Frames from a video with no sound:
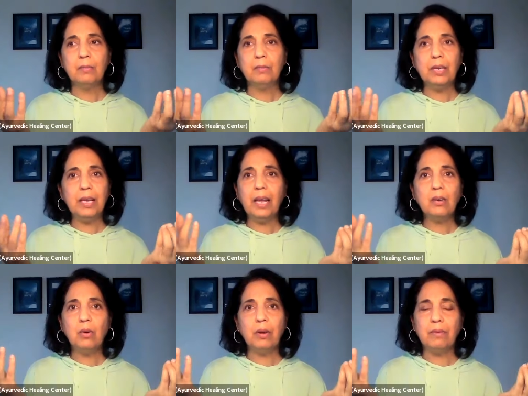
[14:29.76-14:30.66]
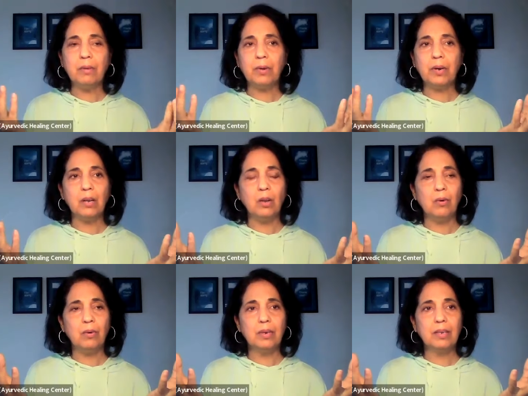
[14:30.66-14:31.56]
We can't go everywhere
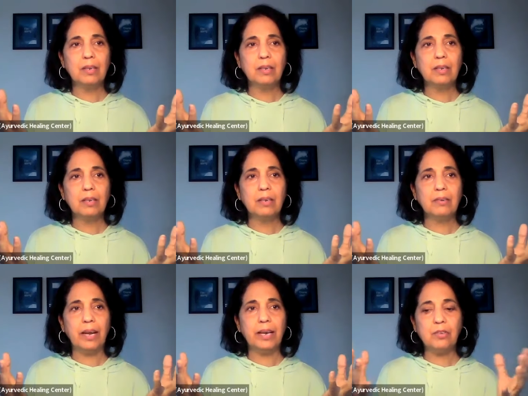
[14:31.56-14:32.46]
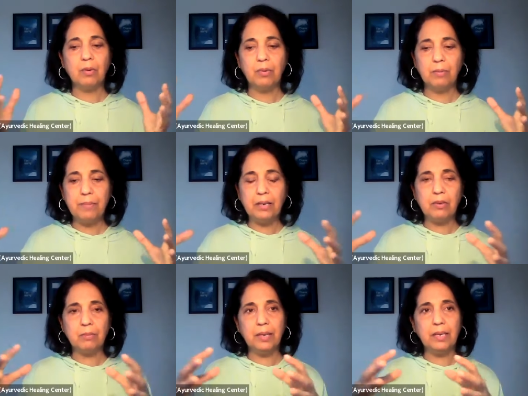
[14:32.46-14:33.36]
alone, right? So we're
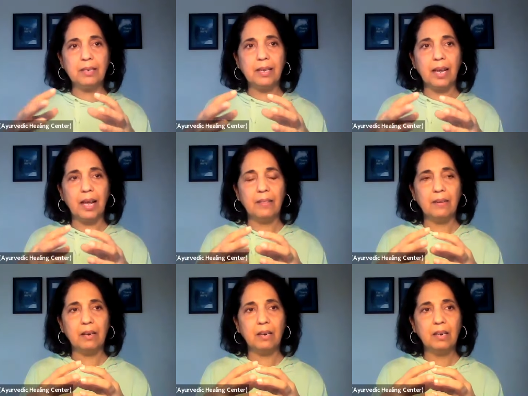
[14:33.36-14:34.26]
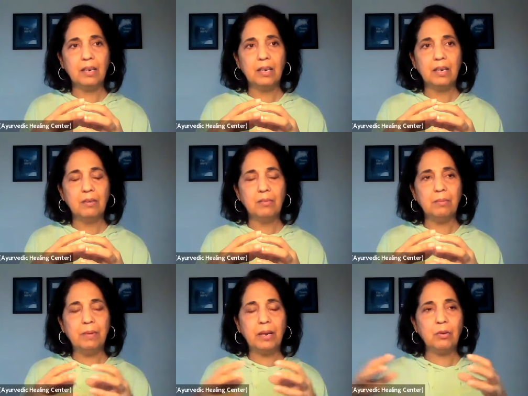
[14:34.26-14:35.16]
meant to be together.
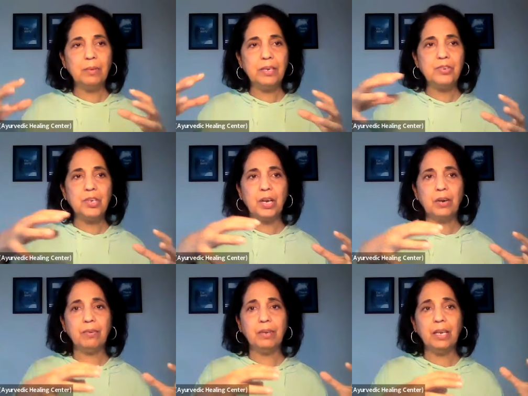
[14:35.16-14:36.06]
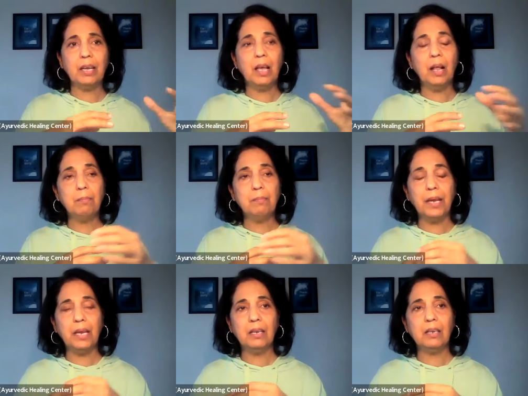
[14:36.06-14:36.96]
We're meant to be sharing,
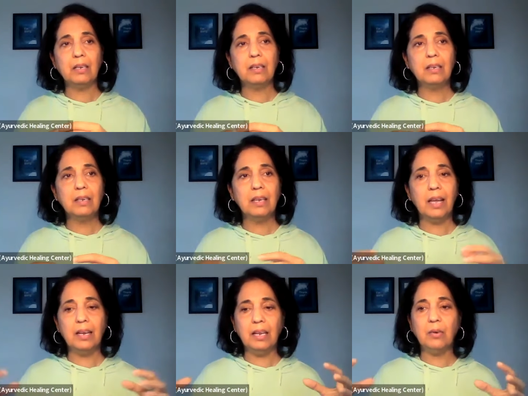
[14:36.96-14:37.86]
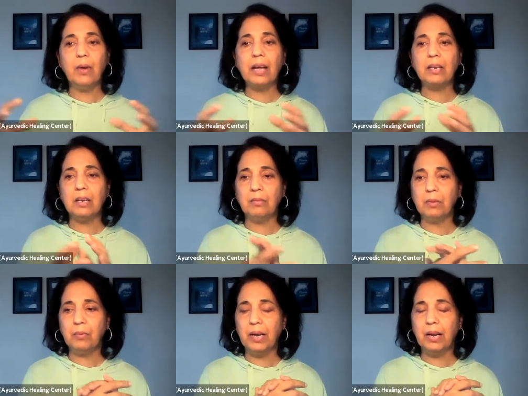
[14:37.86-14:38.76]
helping, and interacting
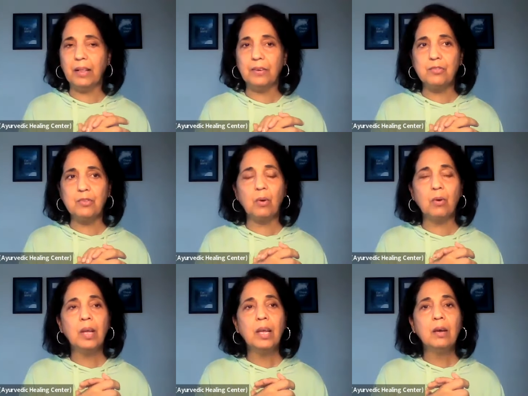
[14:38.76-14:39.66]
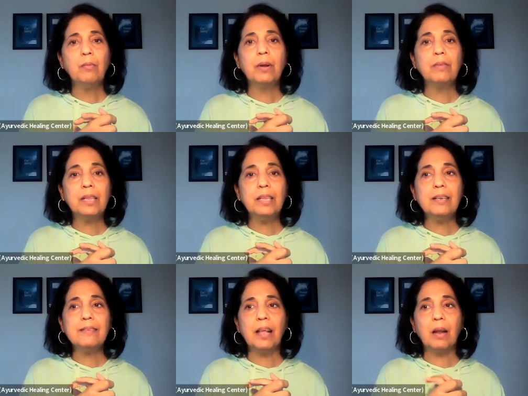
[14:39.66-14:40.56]
with one another. So one of the
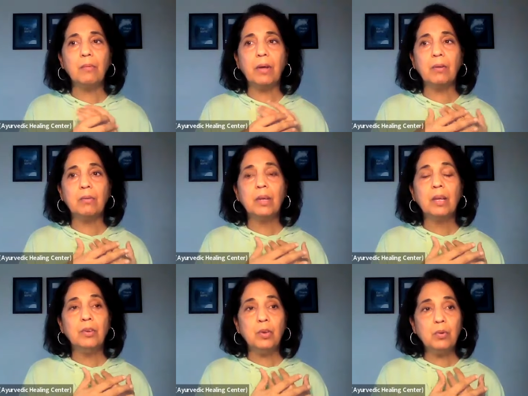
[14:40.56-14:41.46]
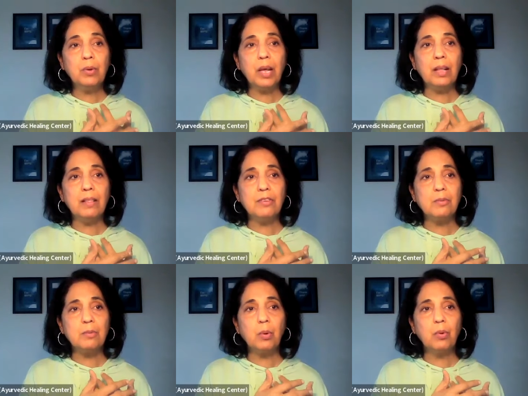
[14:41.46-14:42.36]
things that I want to do in
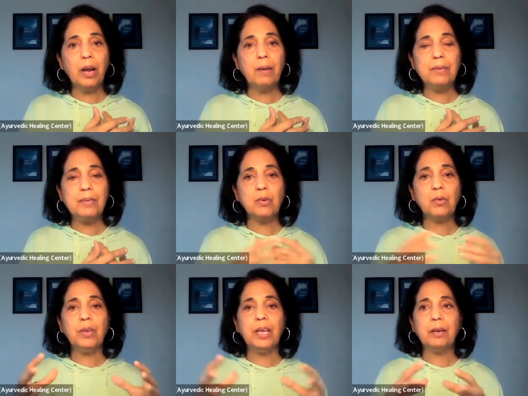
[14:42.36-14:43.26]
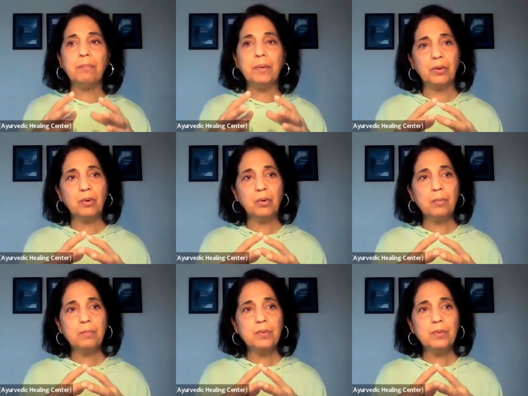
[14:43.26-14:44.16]
this program is you create peer
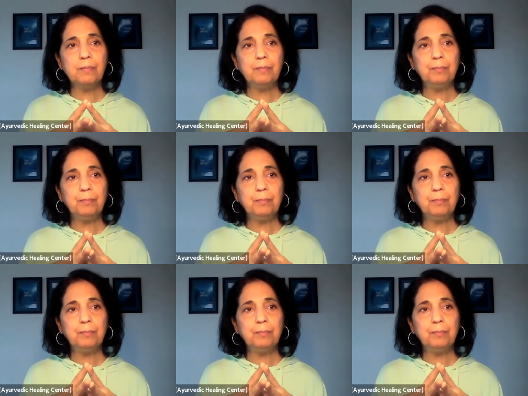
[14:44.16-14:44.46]
groups.